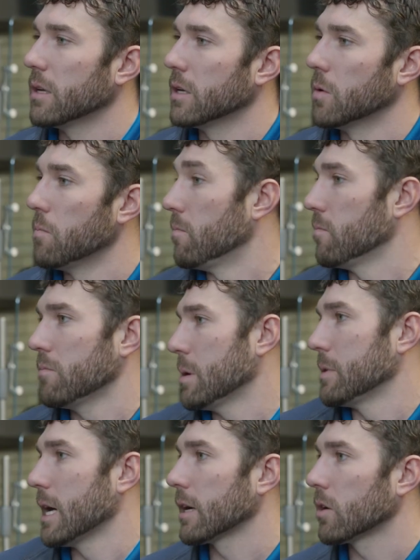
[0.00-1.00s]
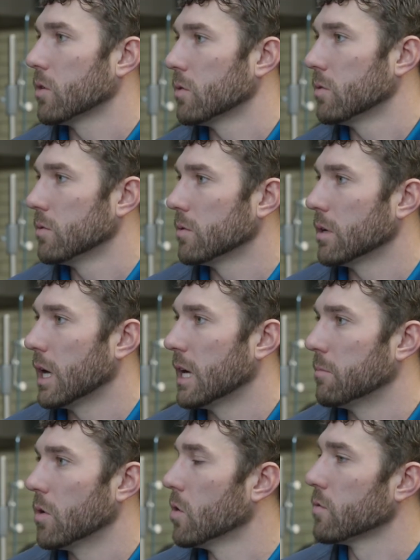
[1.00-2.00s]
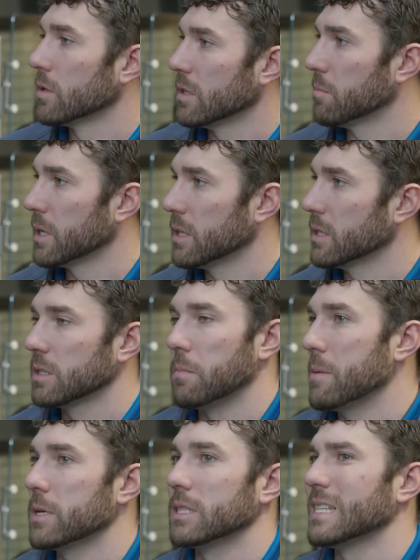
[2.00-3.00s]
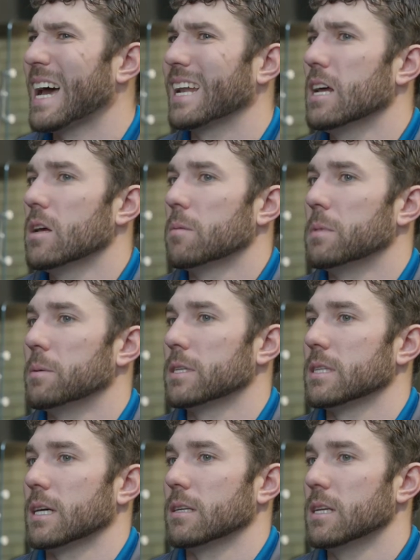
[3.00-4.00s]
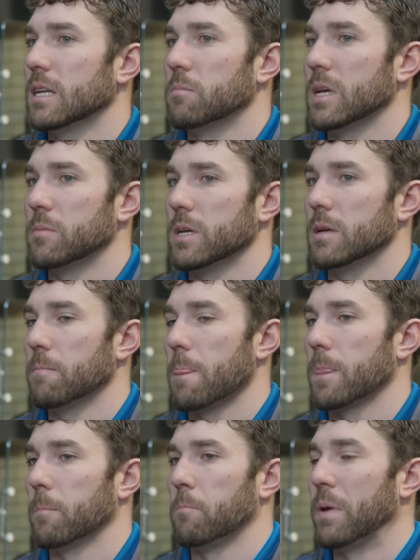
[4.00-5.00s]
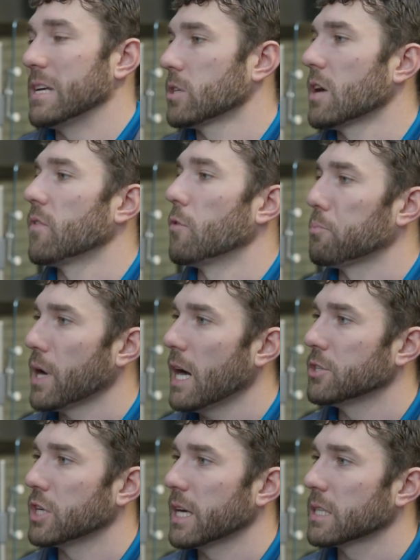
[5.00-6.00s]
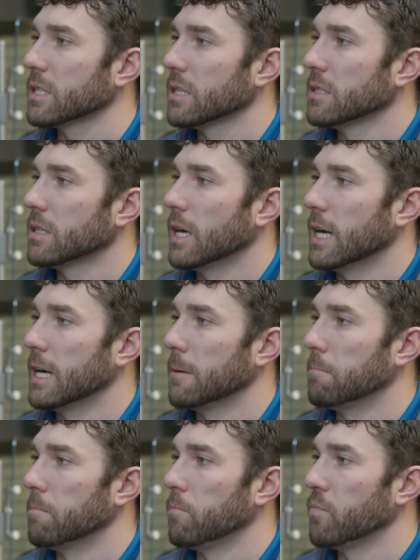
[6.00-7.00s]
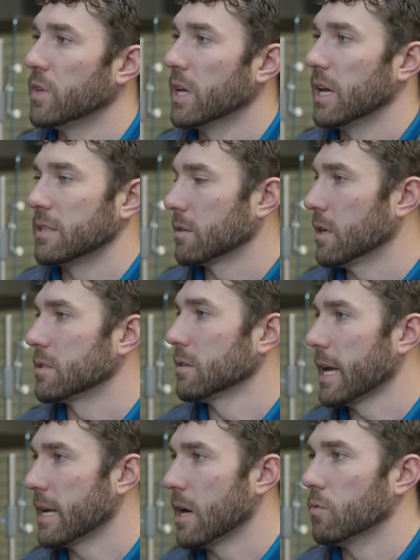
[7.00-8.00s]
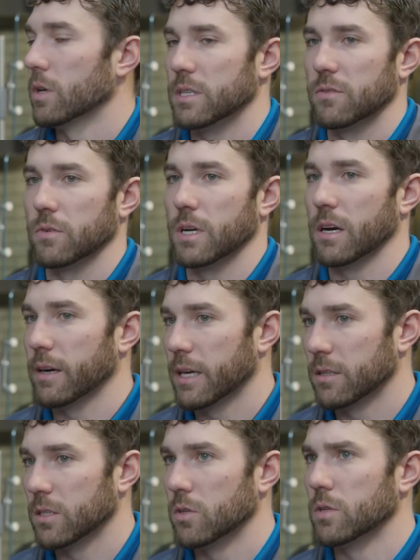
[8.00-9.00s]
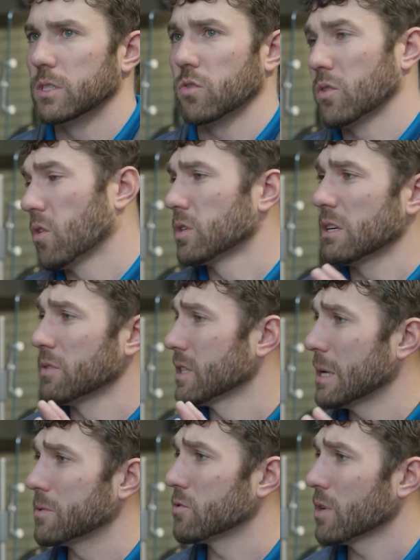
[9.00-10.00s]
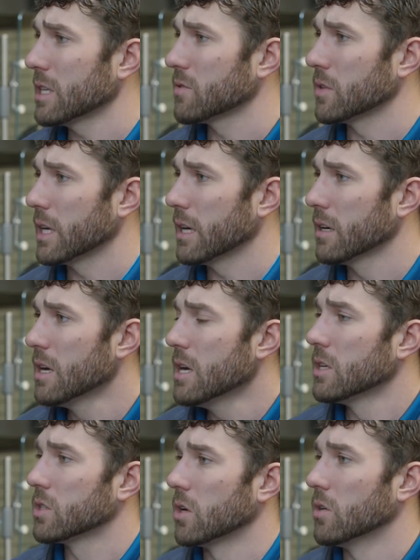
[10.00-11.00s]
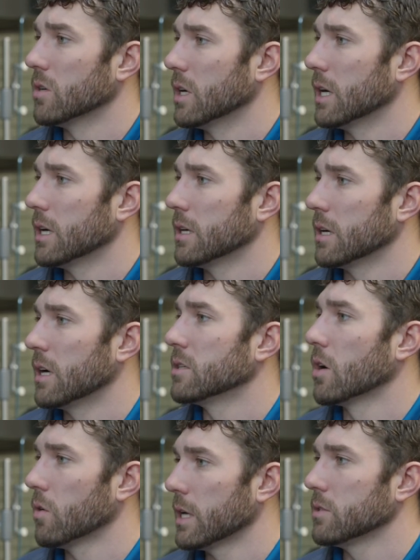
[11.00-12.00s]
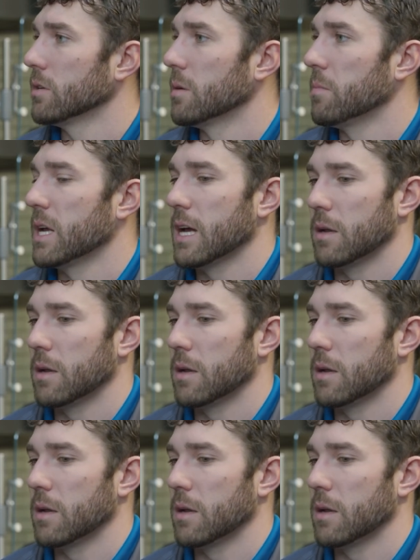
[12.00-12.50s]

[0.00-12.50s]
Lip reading: maybe not go over in abundance. Maybe it's not needed. Maybe based off of the project. It's laid out with different air handling units or different types of transfer air. So a DOAS unit may